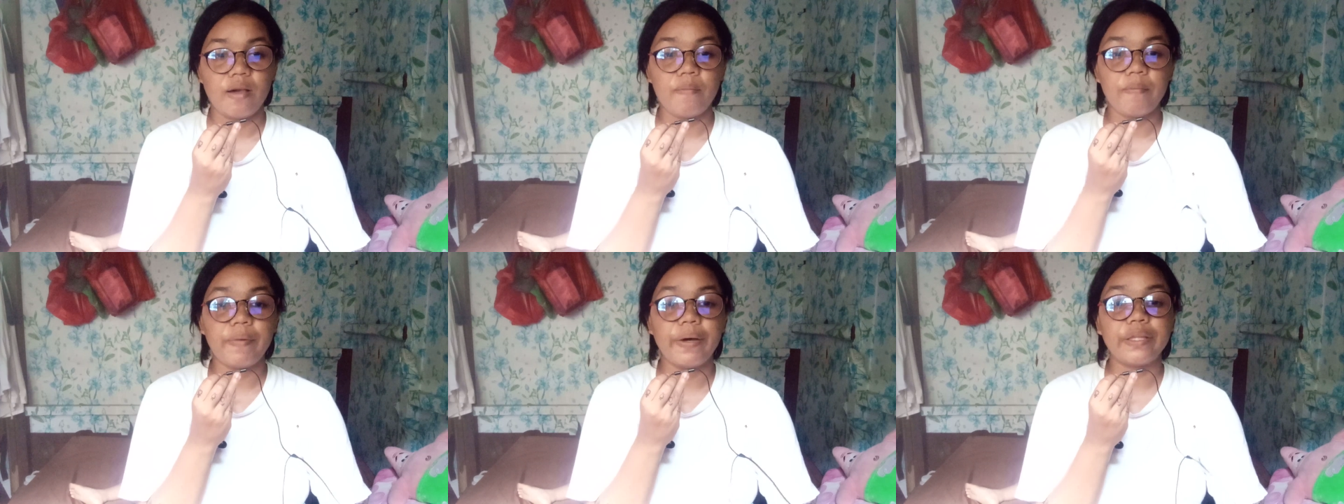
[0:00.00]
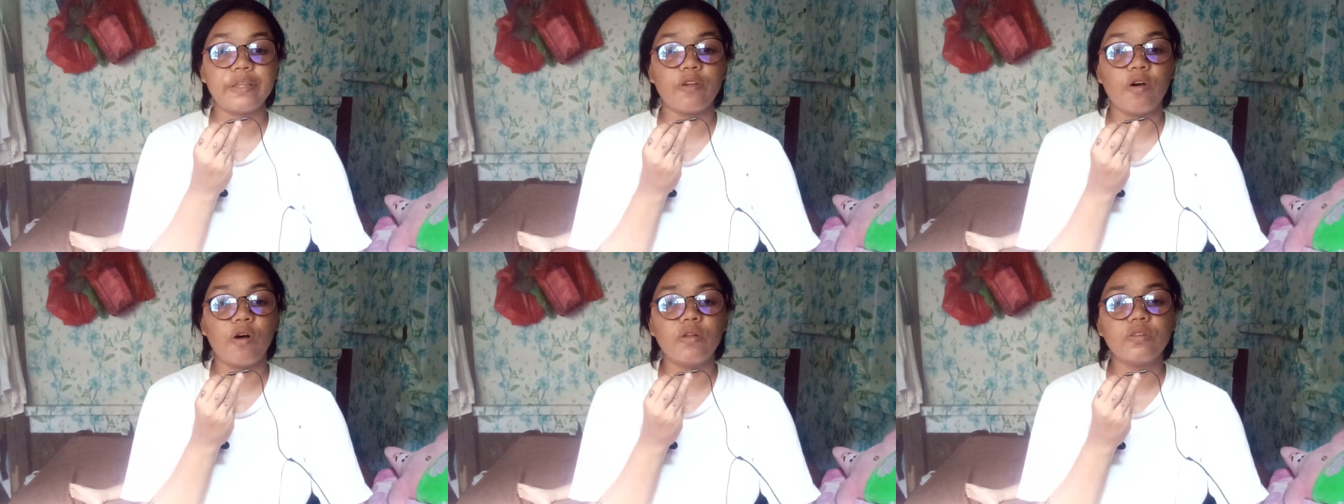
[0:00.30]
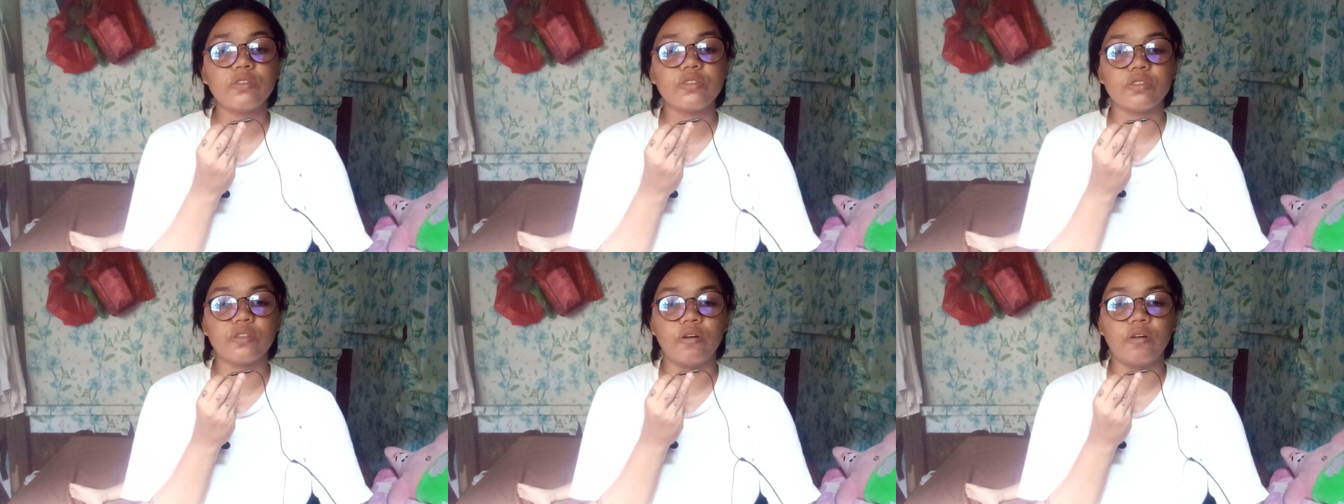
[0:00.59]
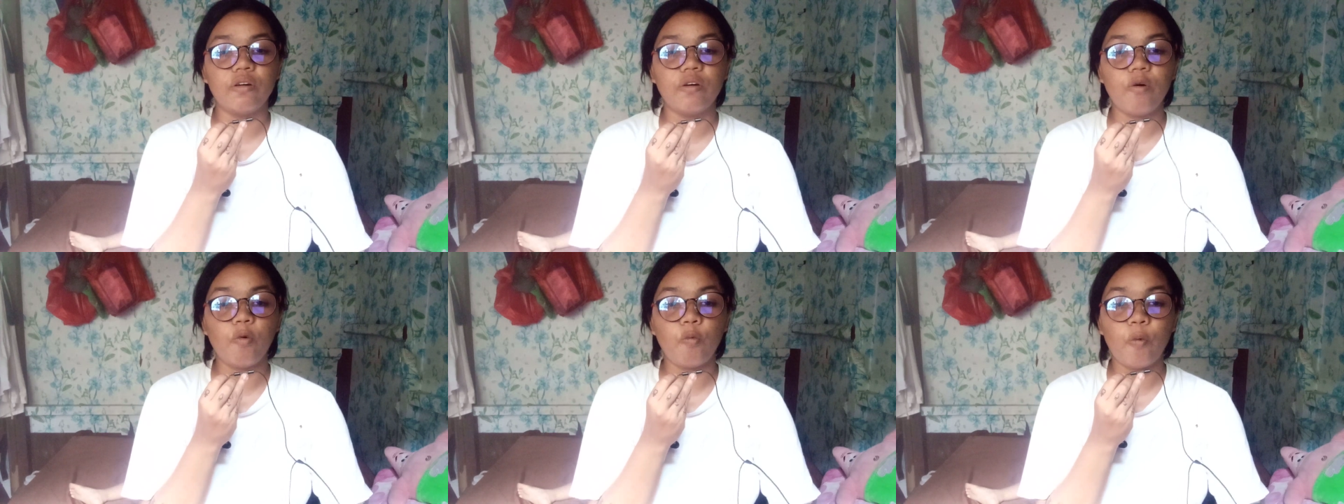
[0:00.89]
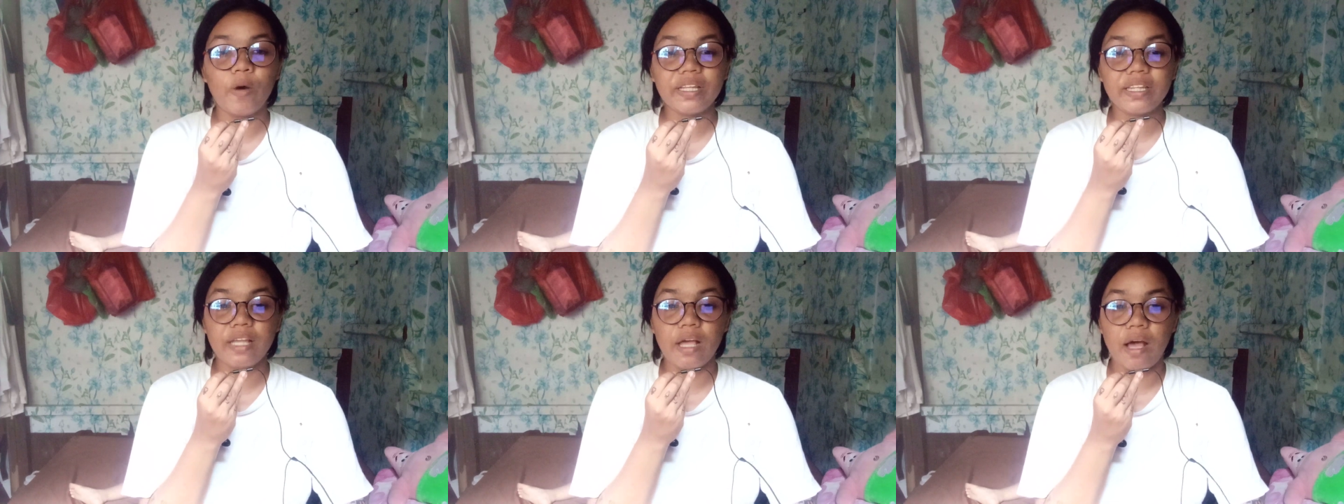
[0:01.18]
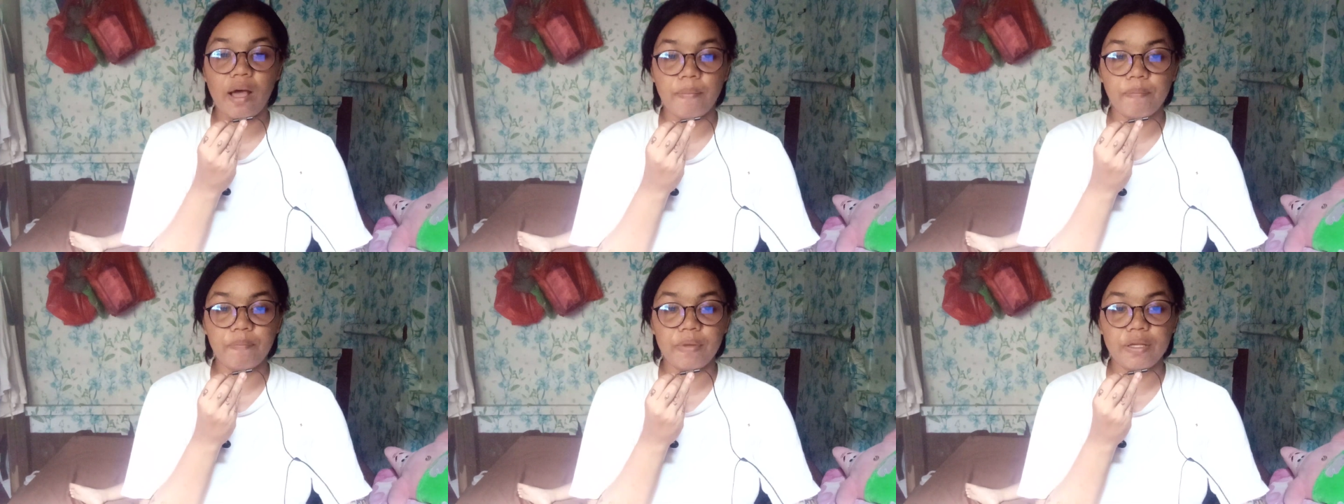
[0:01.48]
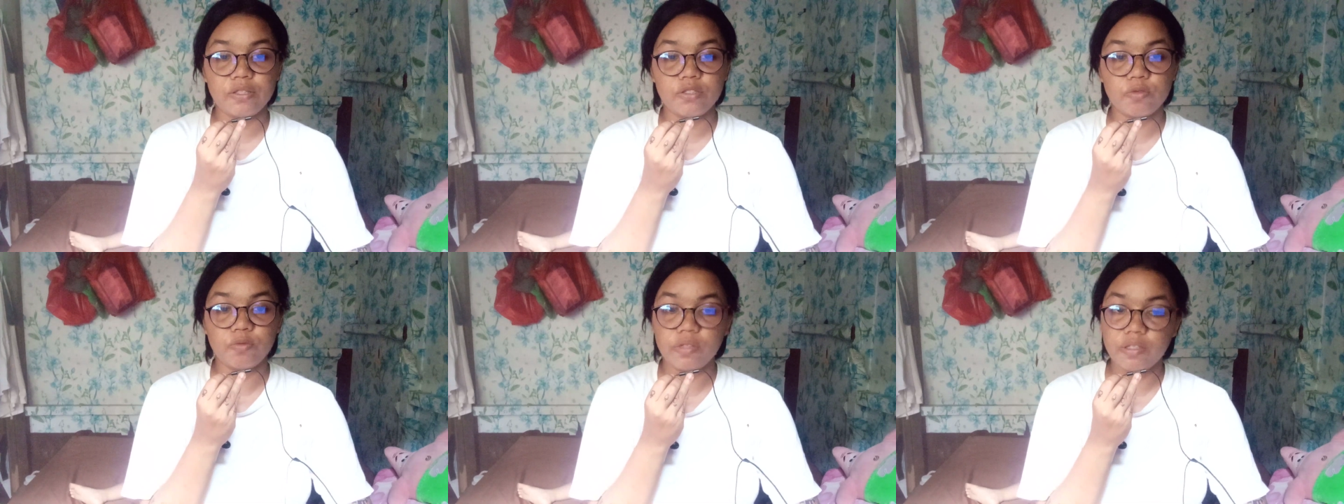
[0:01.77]
but also what
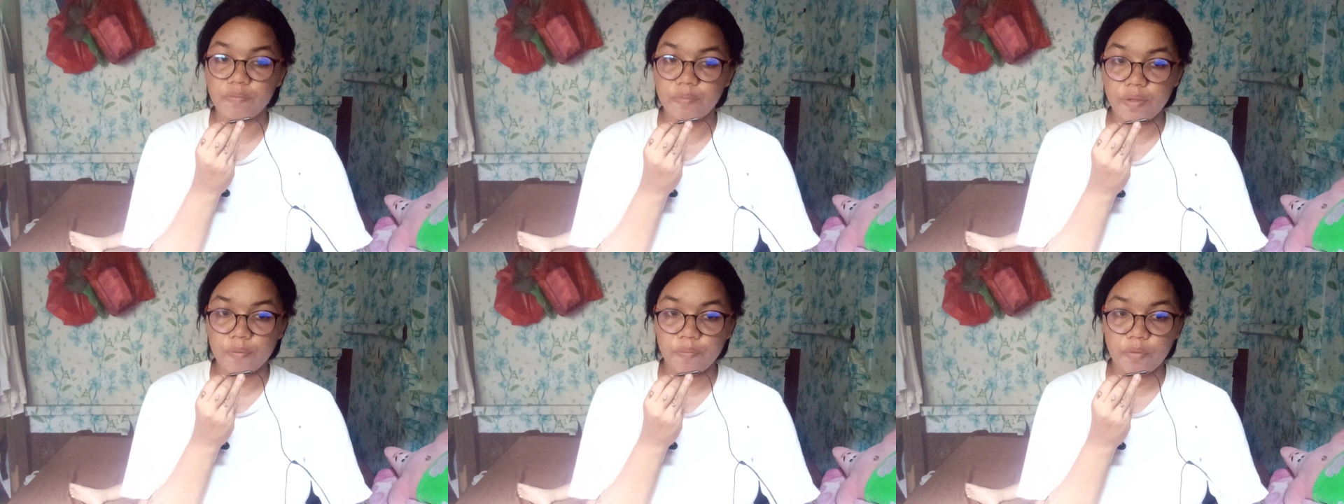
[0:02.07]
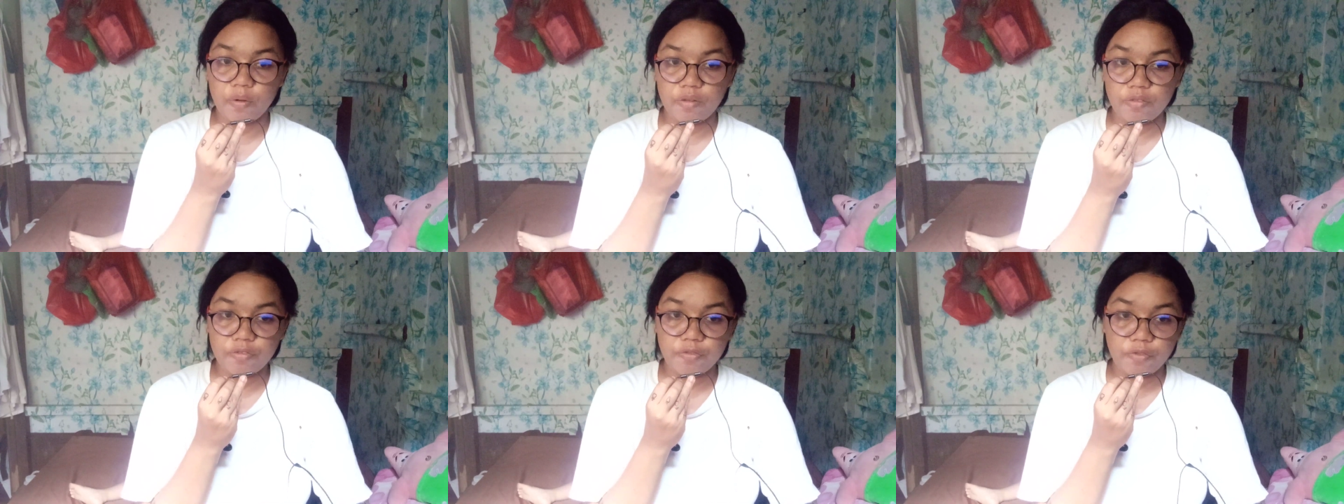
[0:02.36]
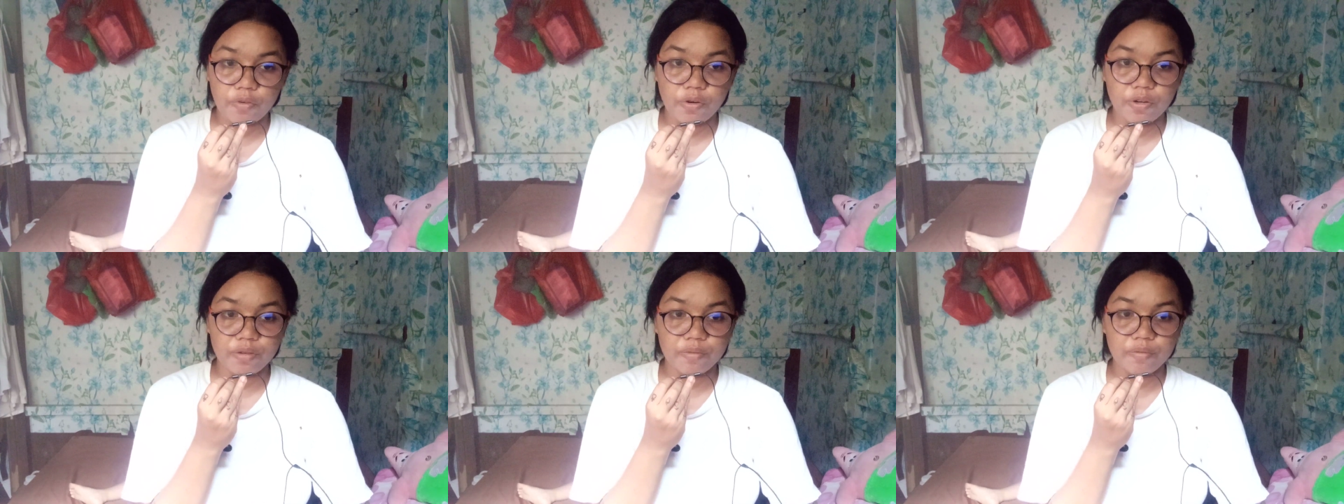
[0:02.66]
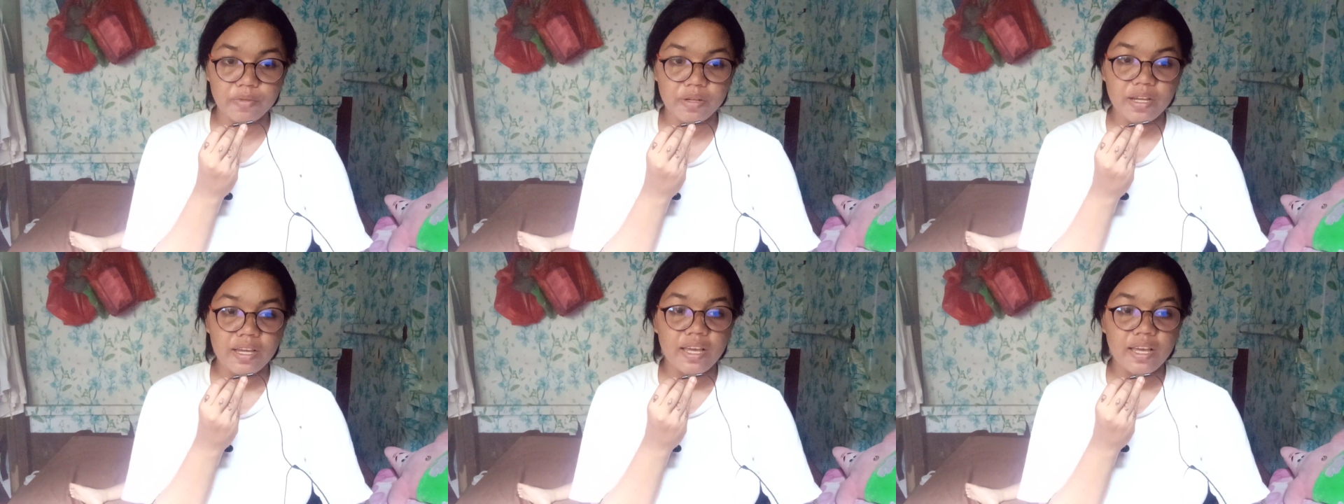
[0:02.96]
happens when people form